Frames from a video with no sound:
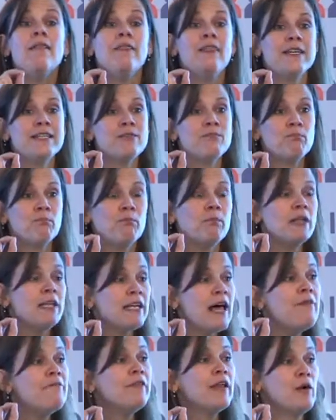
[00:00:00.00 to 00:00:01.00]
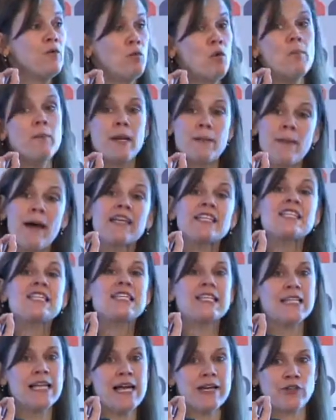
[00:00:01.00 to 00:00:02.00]
This lovely woman about
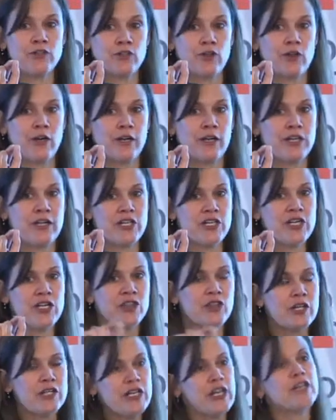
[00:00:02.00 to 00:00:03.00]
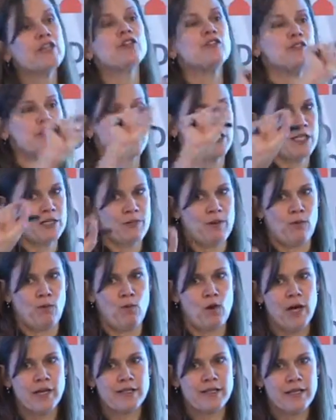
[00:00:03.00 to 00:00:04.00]
slugged her because she thought she had to do the 6-minute
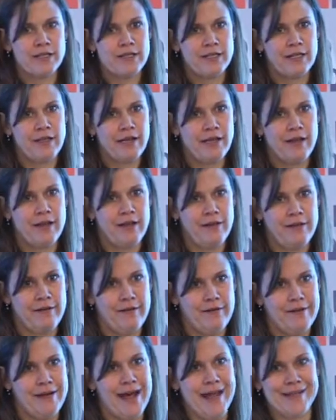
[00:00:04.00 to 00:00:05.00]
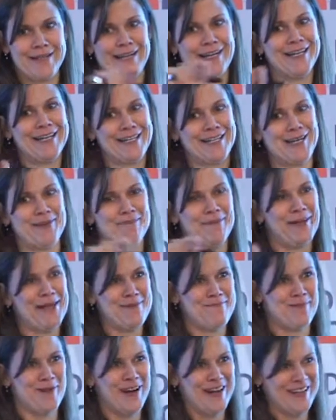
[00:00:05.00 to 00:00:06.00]
walk test again, not just the
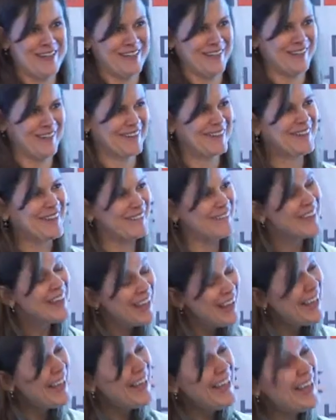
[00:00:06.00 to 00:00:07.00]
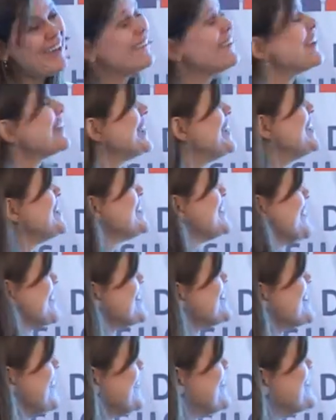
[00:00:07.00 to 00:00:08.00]
blood pressure. So it really is,
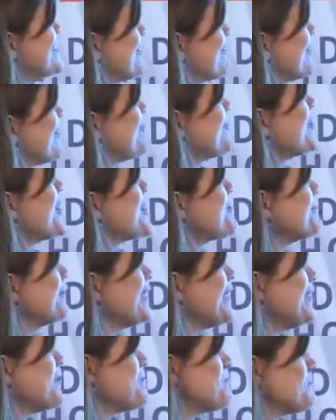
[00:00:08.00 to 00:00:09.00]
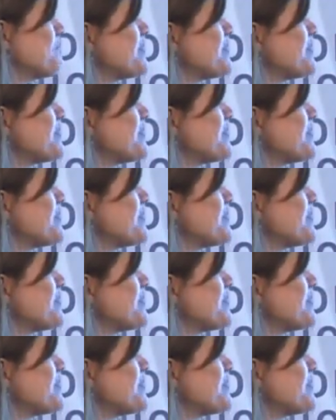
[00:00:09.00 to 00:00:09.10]
it's incredibly